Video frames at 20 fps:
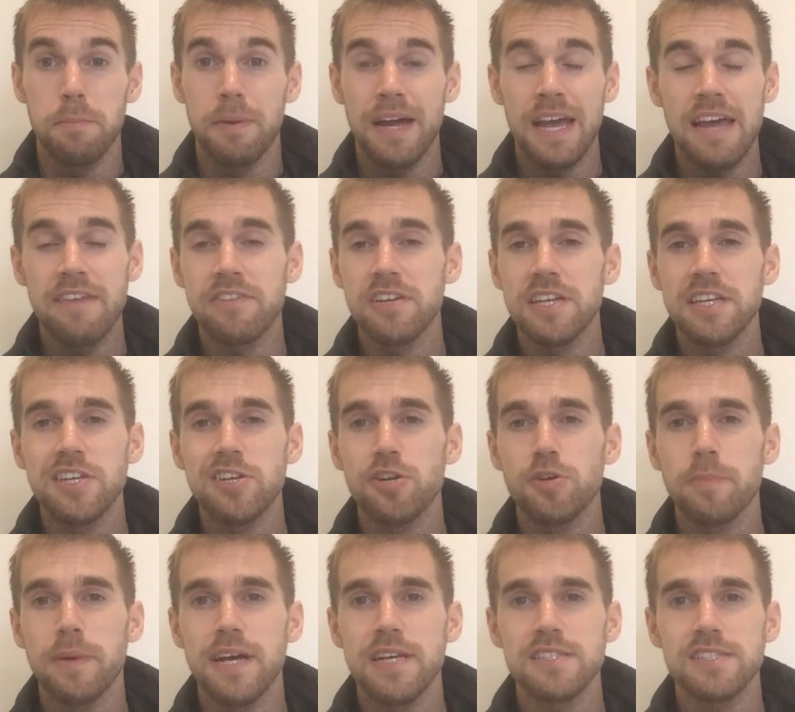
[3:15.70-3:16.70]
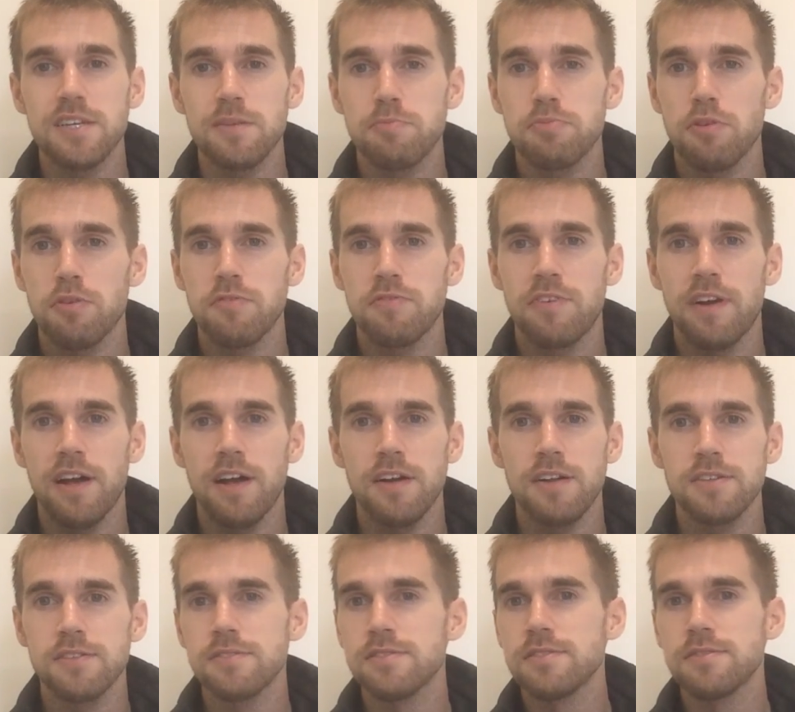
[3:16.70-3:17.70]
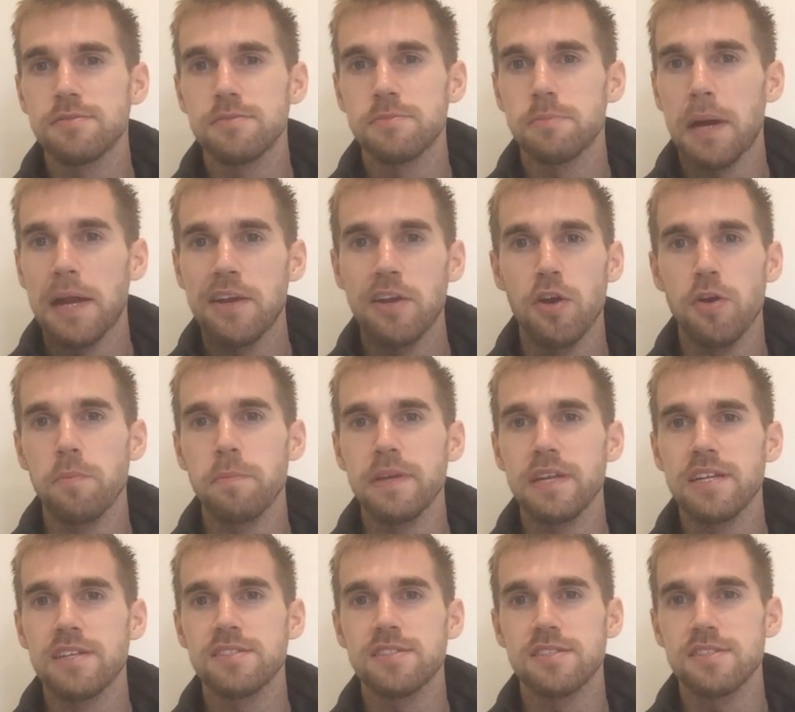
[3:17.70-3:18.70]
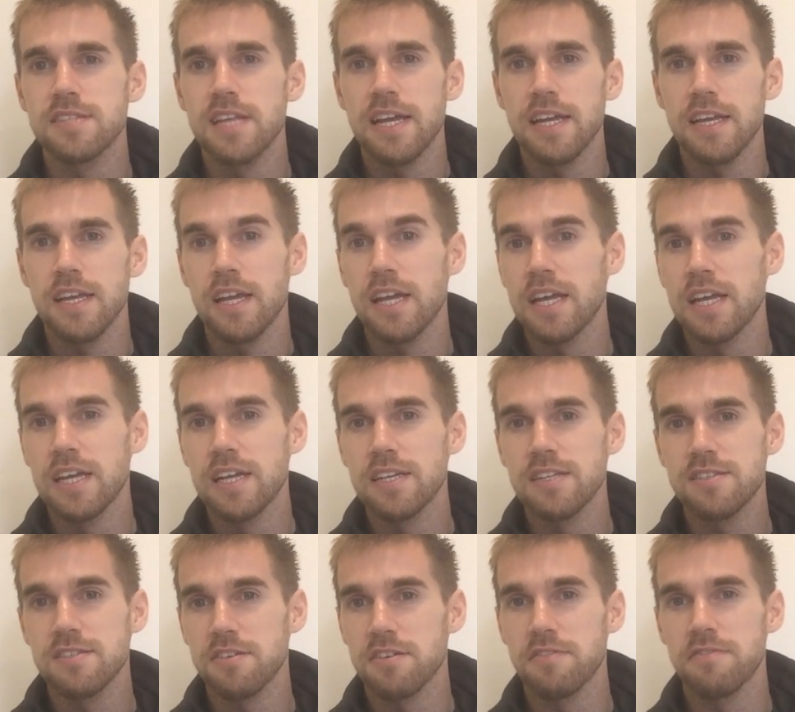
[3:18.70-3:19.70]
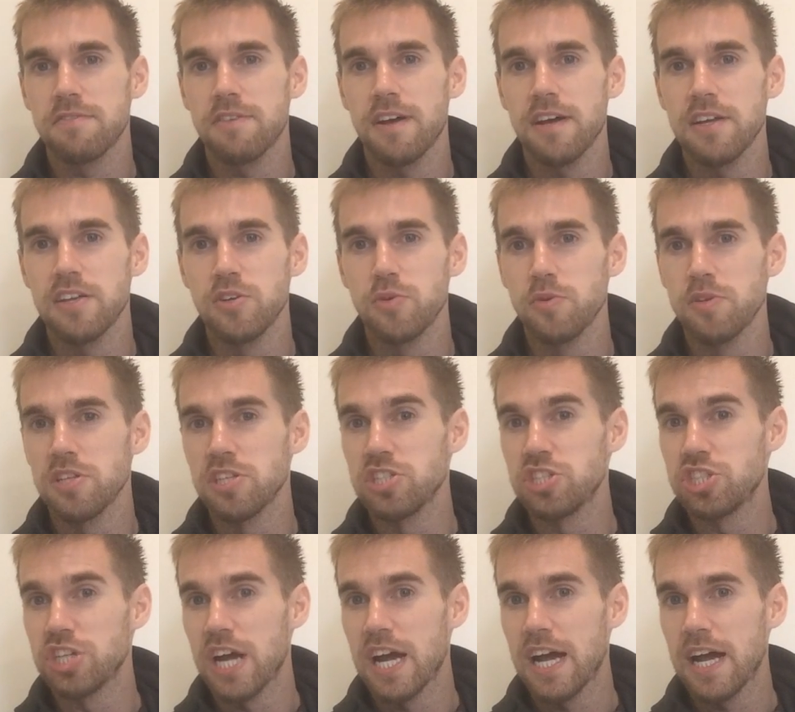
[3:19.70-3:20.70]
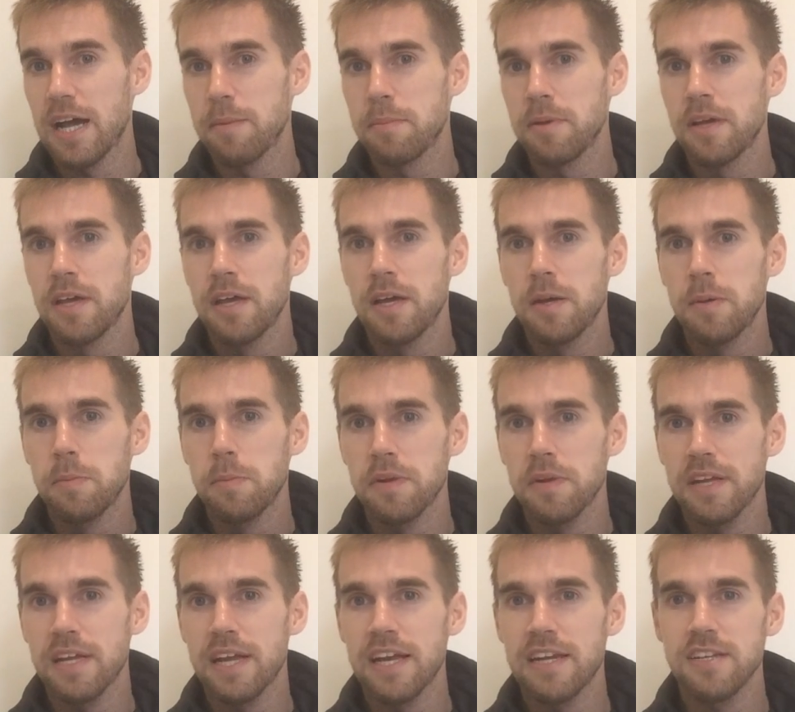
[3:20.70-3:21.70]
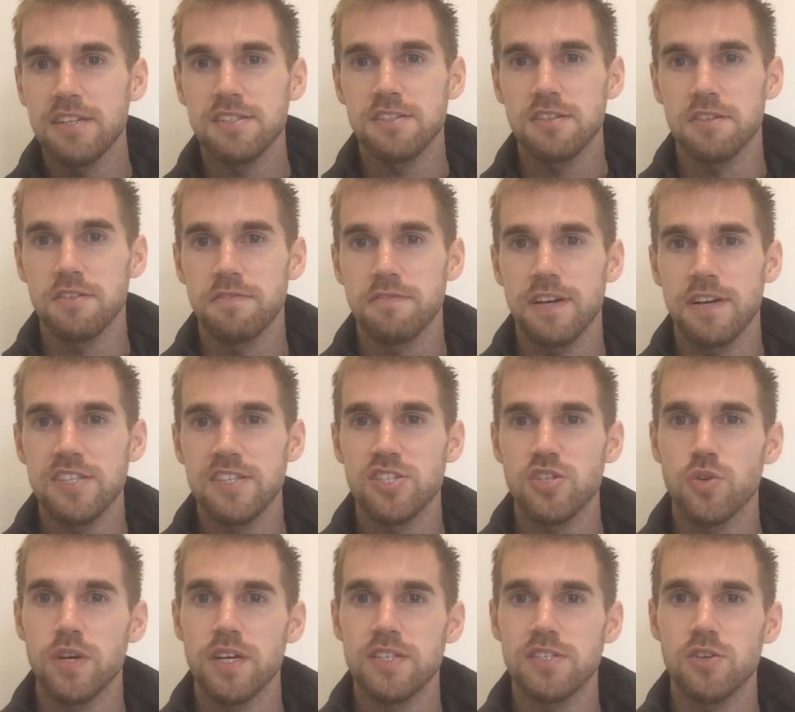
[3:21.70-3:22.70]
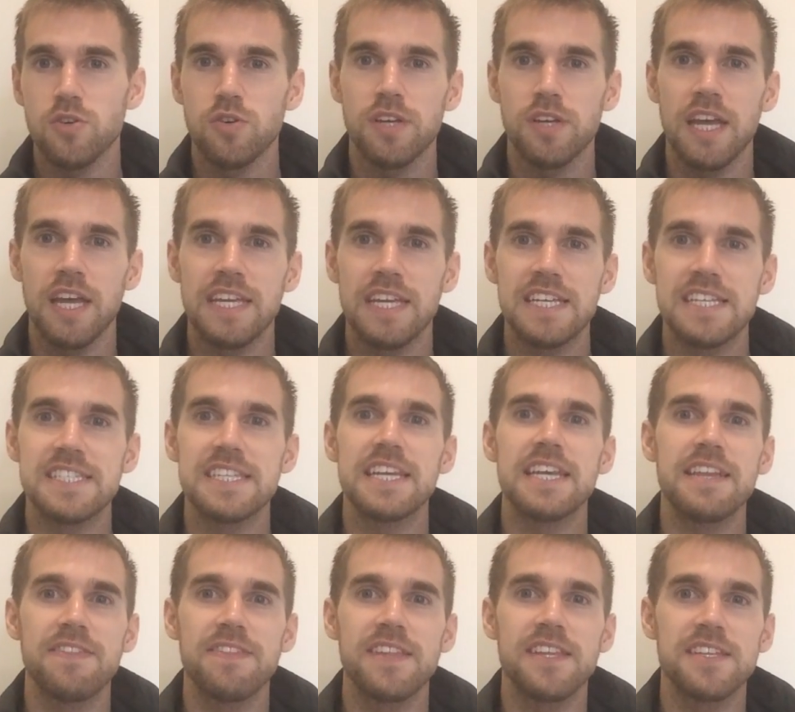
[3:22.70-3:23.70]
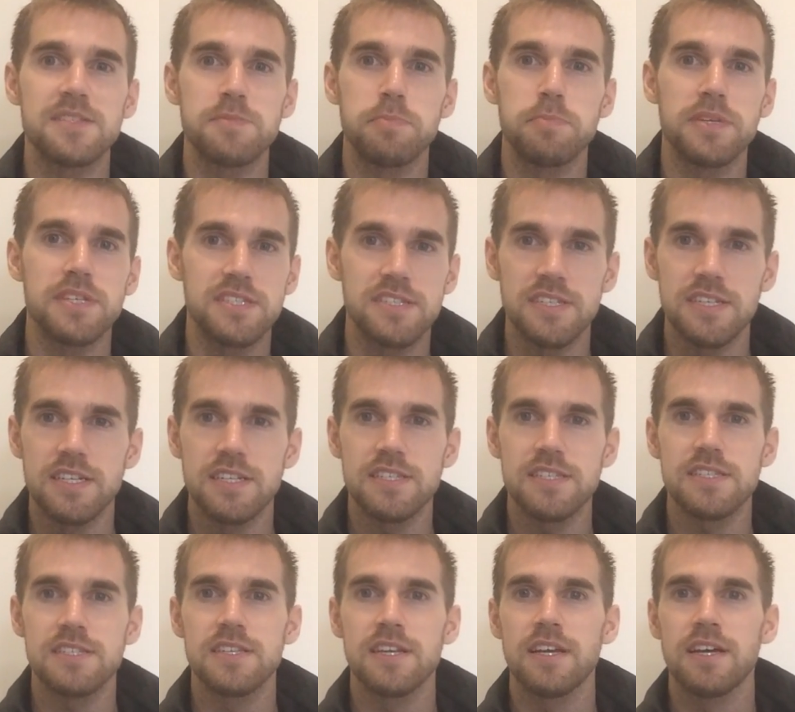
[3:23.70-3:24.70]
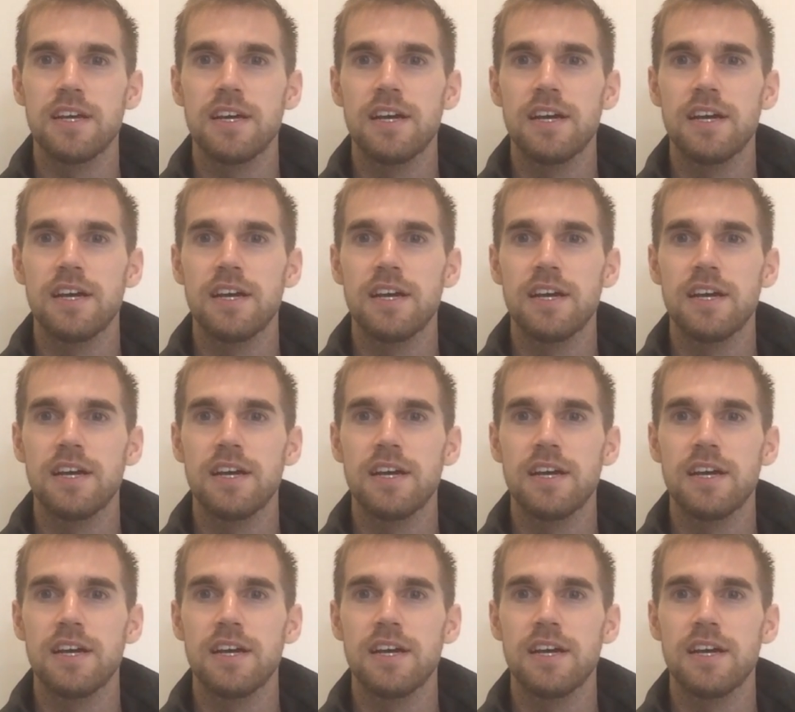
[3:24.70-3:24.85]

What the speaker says: By having a Eurobasket profile, by no means does that certify you with a job, but it kind of certifies you as, okay, he's in this business.